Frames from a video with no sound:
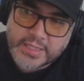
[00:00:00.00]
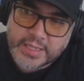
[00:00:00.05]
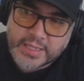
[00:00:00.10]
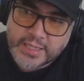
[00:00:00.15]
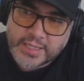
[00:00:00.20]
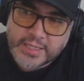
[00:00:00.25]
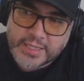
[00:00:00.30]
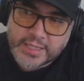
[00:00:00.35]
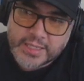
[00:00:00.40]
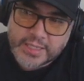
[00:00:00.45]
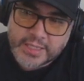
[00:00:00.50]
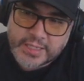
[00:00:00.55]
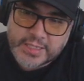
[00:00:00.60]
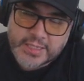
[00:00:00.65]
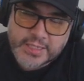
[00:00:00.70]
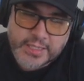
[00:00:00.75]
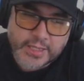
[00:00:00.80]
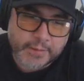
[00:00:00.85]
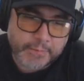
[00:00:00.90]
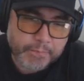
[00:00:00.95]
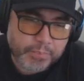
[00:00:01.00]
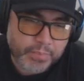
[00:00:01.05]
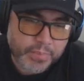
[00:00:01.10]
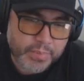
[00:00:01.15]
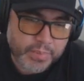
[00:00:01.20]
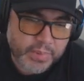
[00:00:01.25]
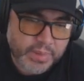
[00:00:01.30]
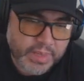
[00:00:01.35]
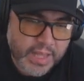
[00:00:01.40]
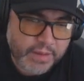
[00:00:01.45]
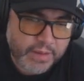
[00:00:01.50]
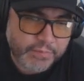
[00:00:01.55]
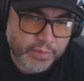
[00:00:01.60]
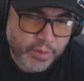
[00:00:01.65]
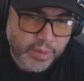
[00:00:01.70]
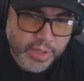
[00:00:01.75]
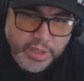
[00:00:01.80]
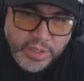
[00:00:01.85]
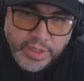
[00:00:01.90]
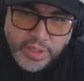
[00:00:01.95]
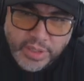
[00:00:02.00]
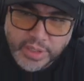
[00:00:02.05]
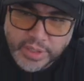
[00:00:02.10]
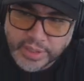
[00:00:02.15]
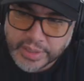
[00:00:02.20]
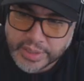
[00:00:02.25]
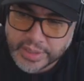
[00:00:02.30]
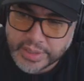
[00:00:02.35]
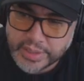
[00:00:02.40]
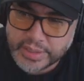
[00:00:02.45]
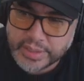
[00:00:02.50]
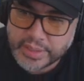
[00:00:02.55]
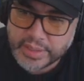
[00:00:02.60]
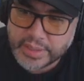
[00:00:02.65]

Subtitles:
is not very good.